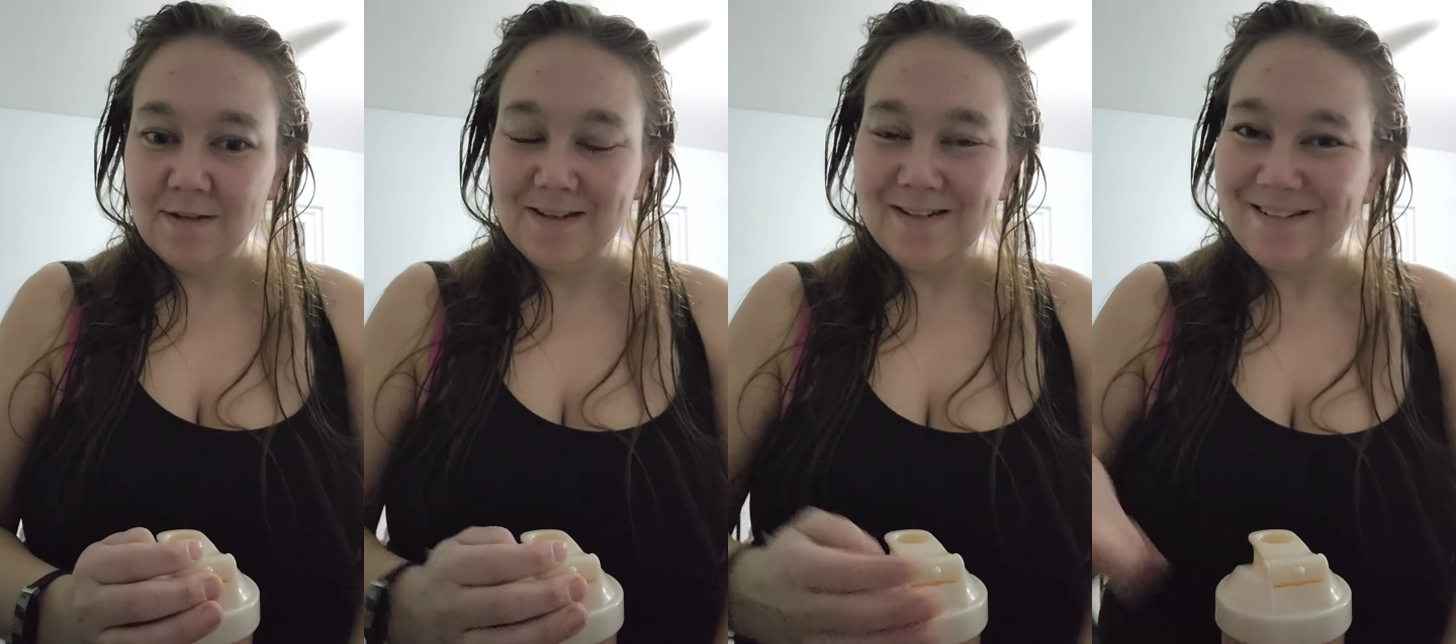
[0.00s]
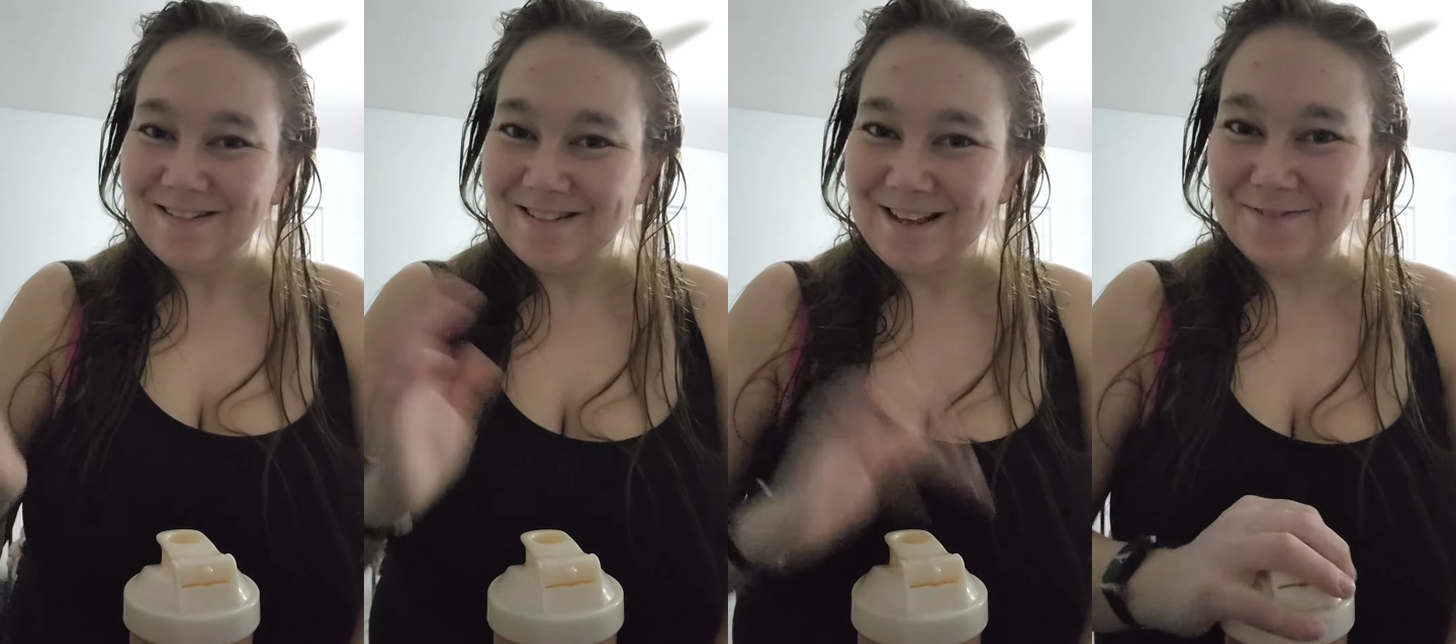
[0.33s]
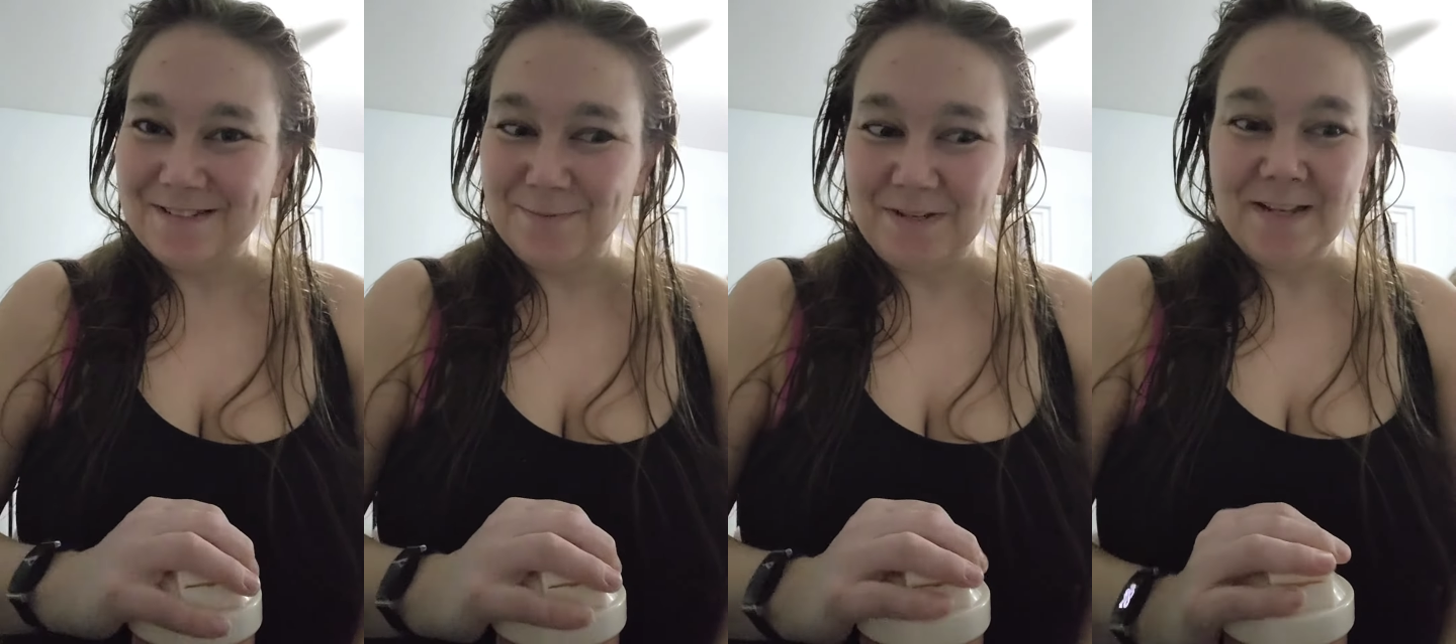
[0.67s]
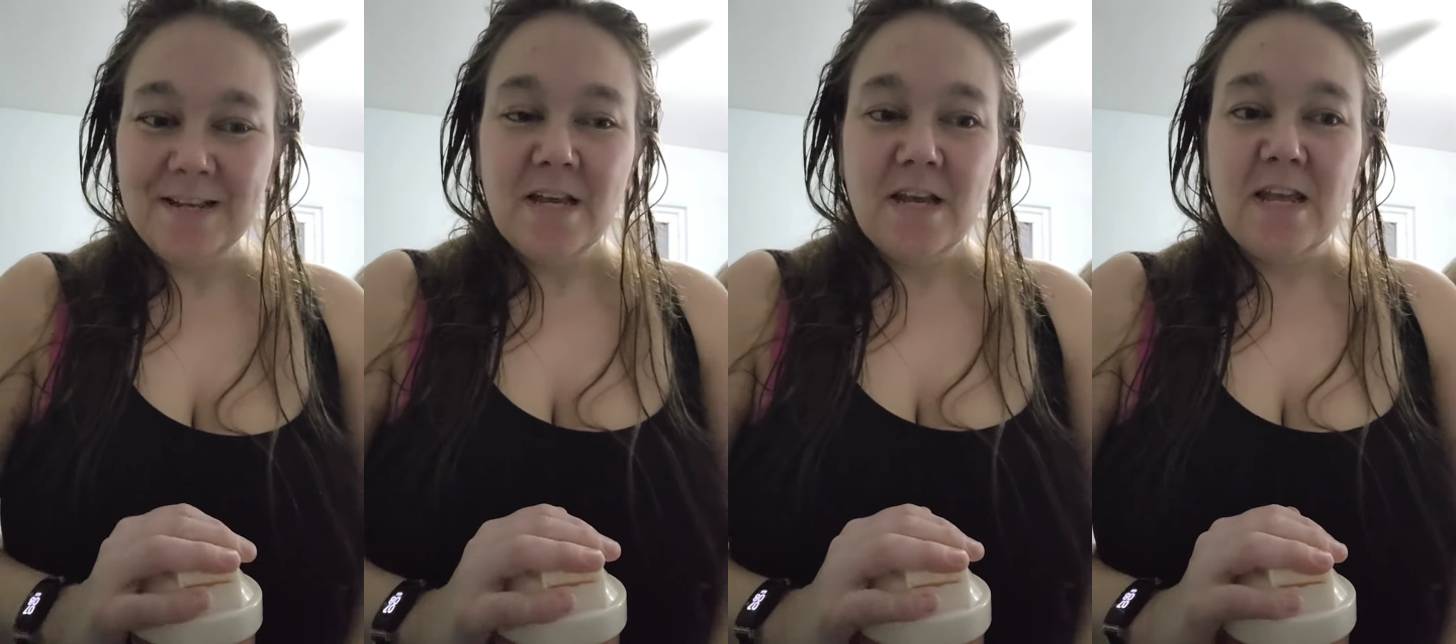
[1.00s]
And he just laughs at me.
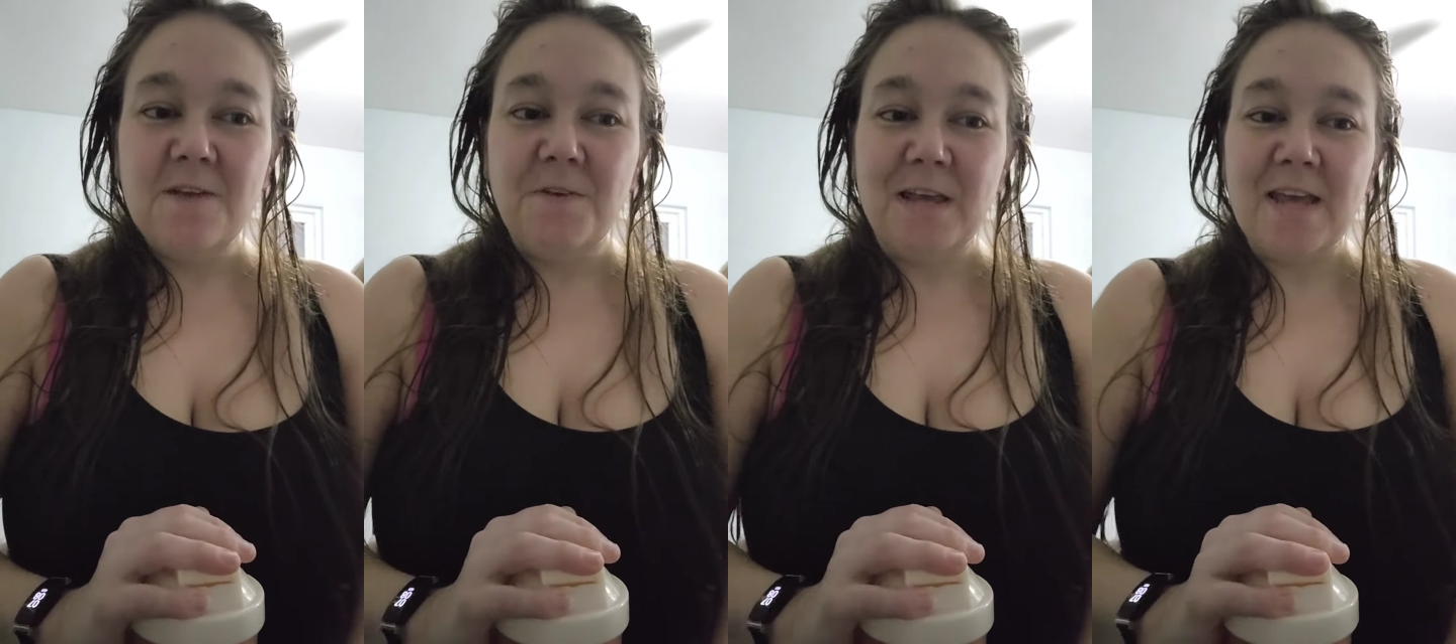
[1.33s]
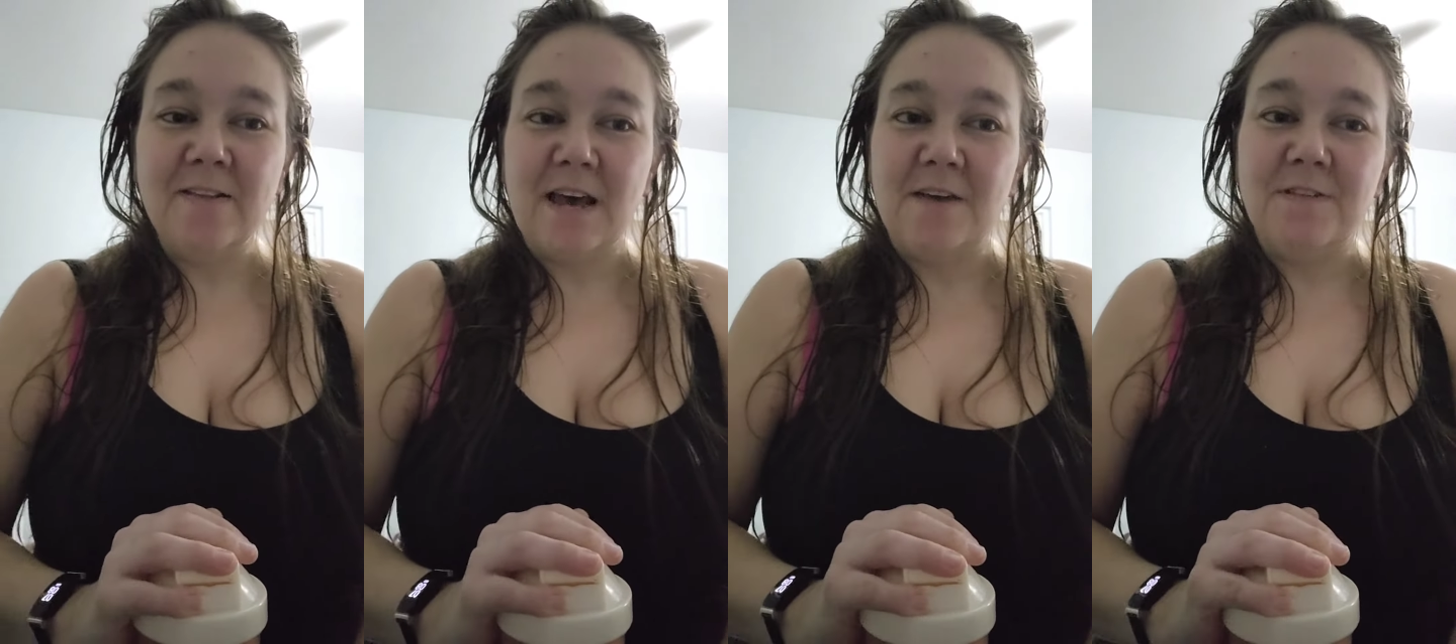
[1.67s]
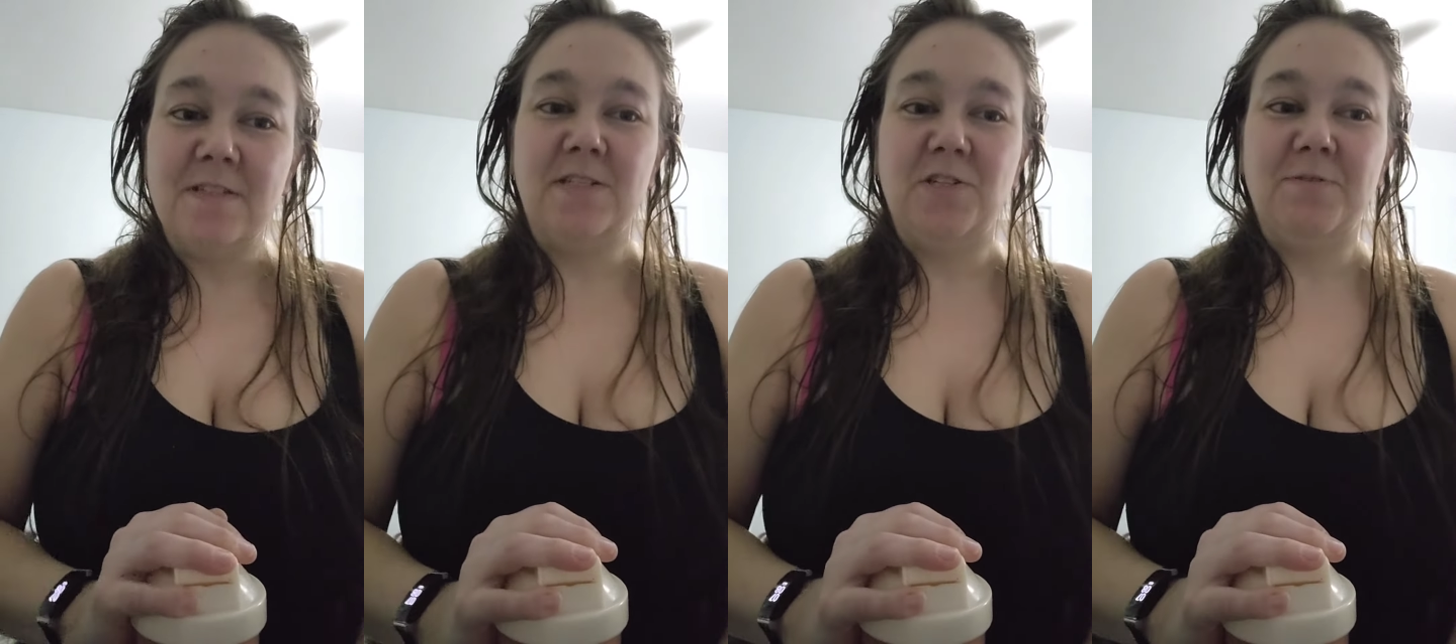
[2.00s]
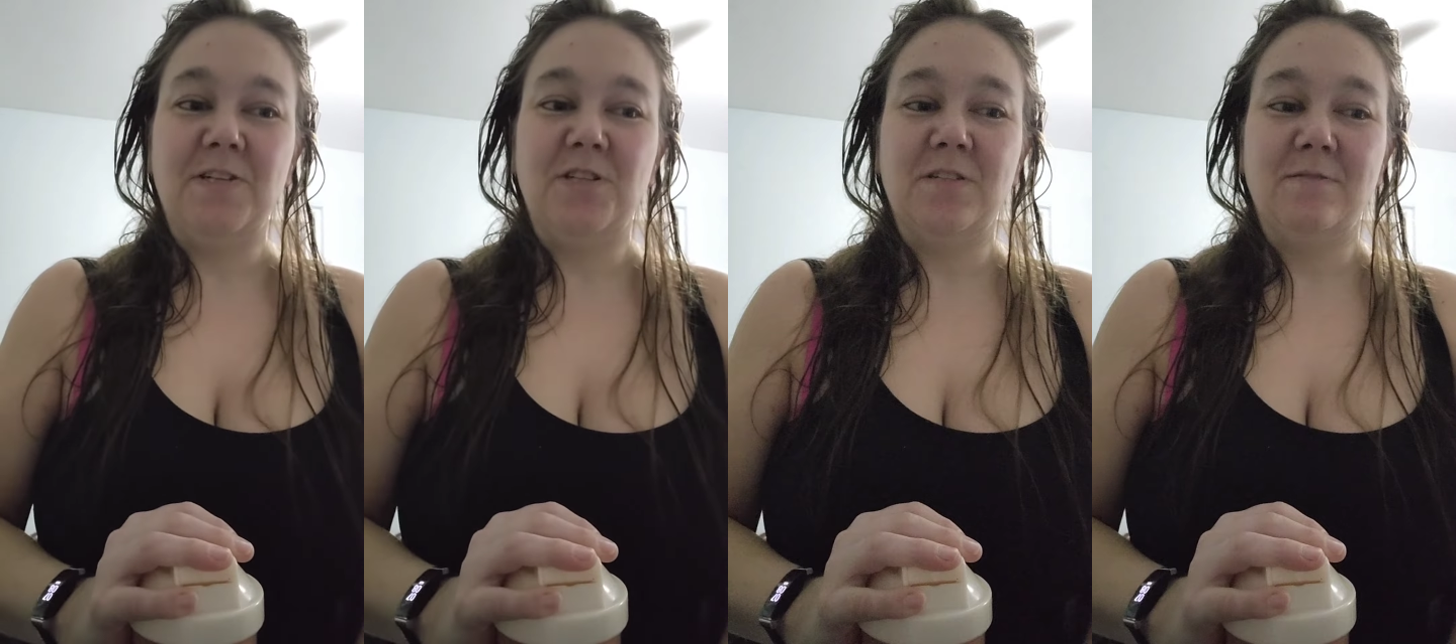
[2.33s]
If you can't laugh in this
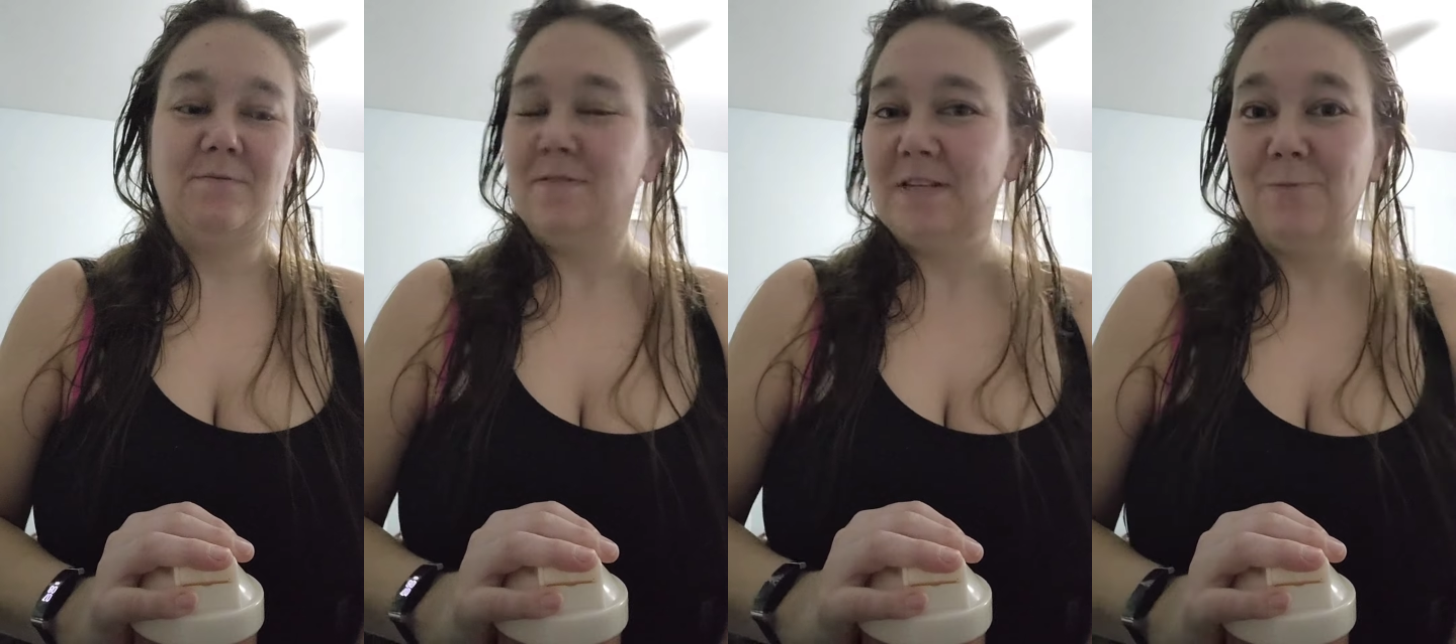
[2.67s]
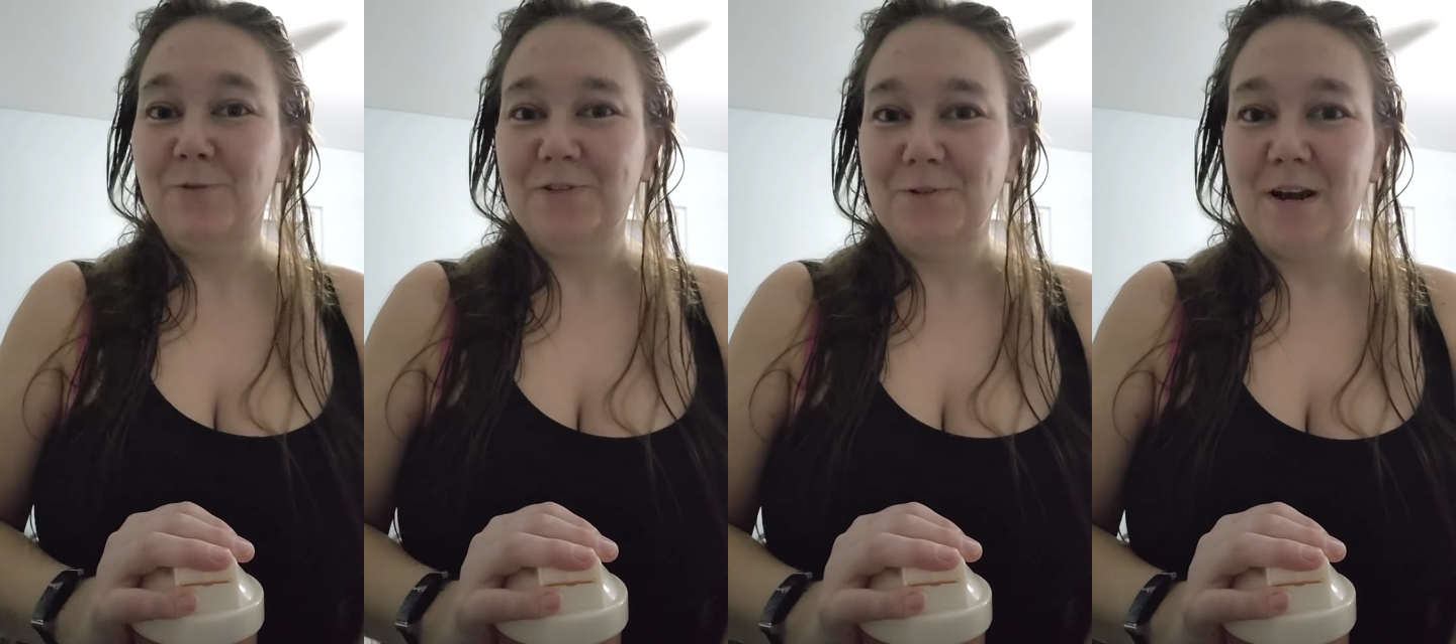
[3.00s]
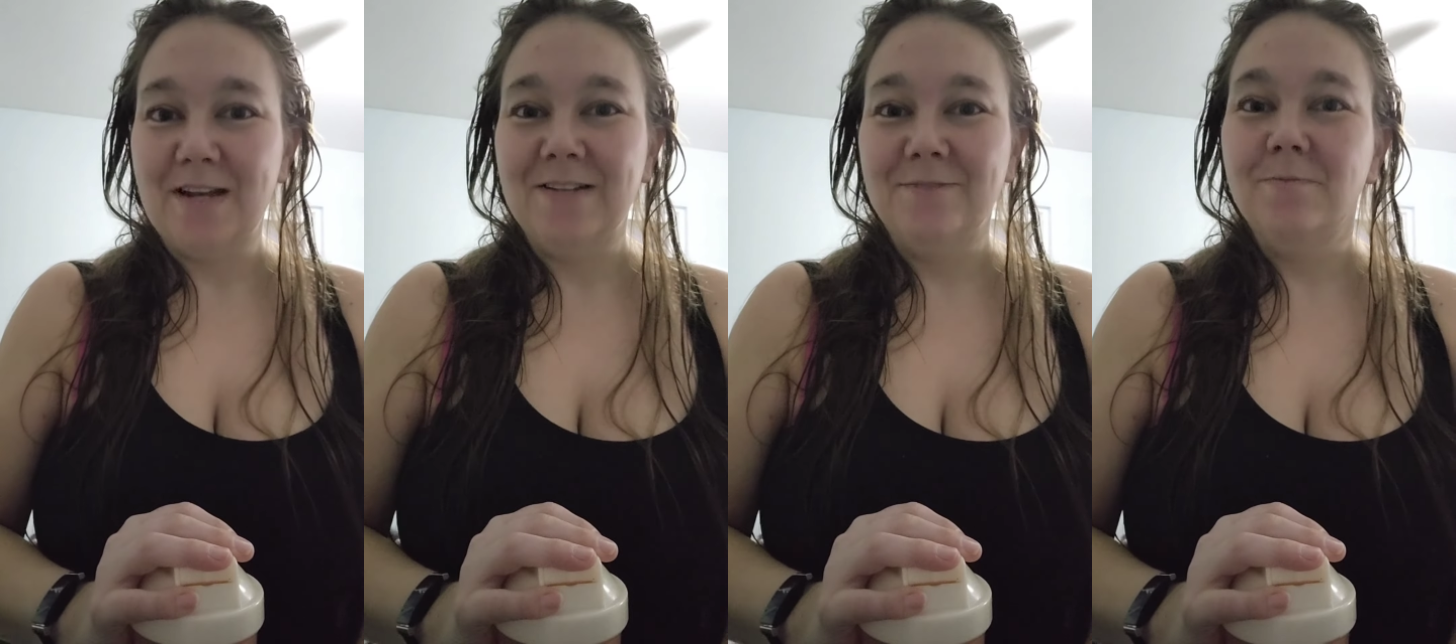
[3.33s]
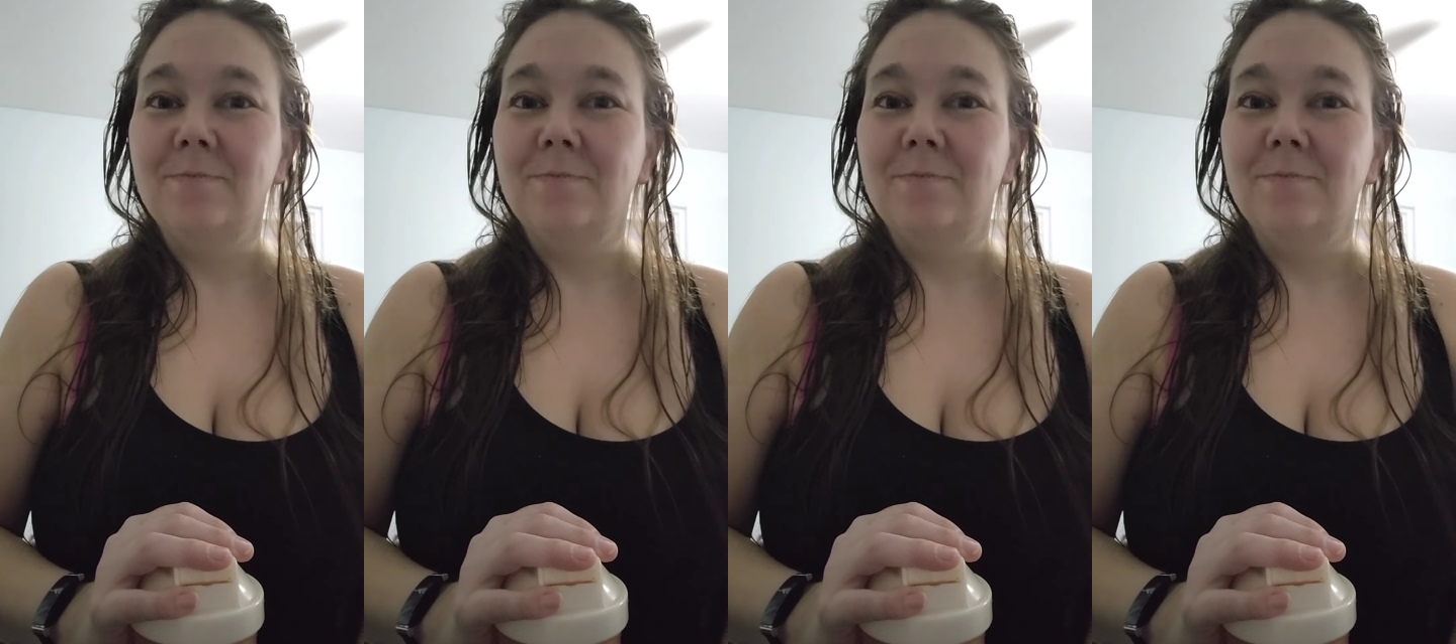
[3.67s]
situation, then I'm going to cry.